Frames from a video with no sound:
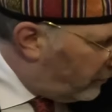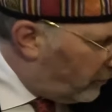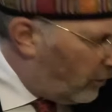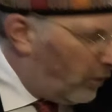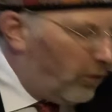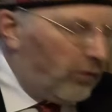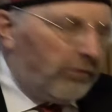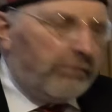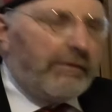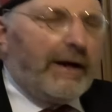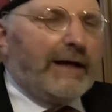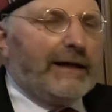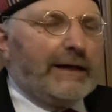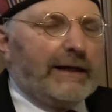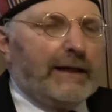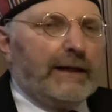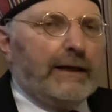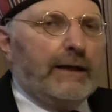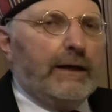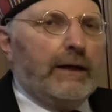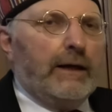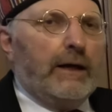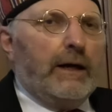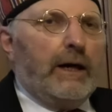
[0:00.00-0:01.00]
as
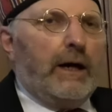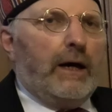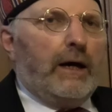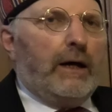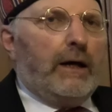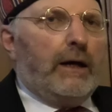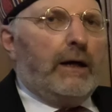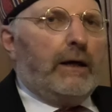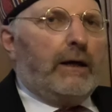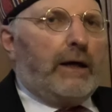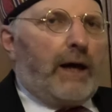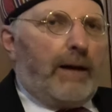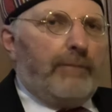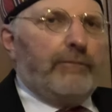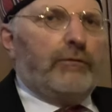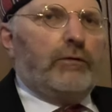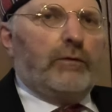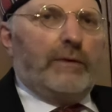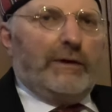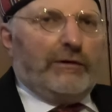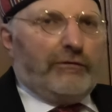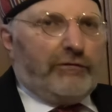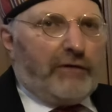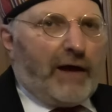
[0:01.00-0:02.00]
already come
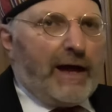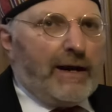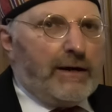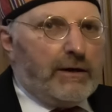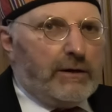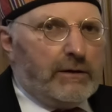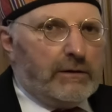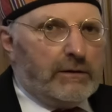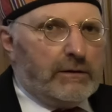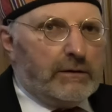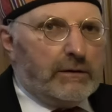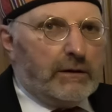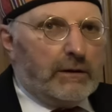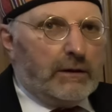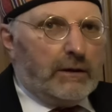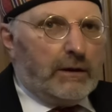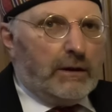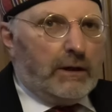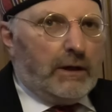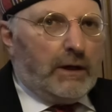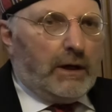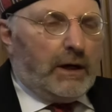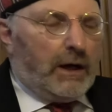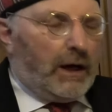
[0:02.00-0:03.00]
to its end
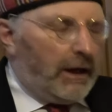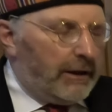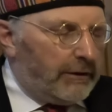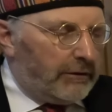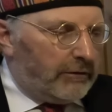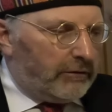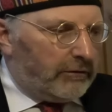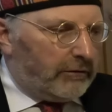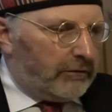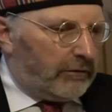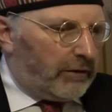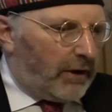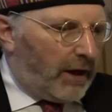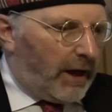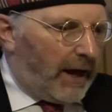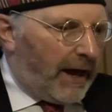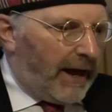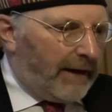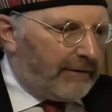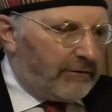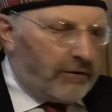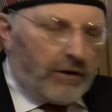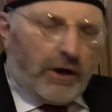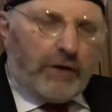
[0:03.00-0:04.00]
and
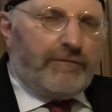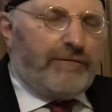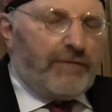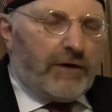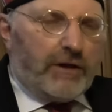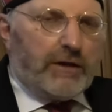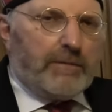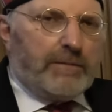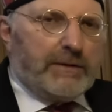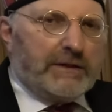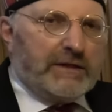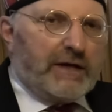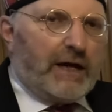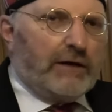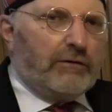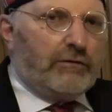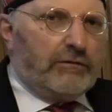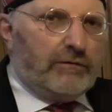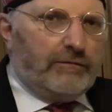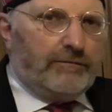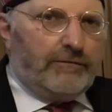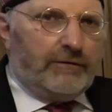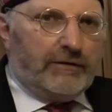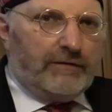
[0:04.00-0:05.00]
had no further
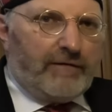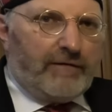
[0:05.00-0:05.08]
potential for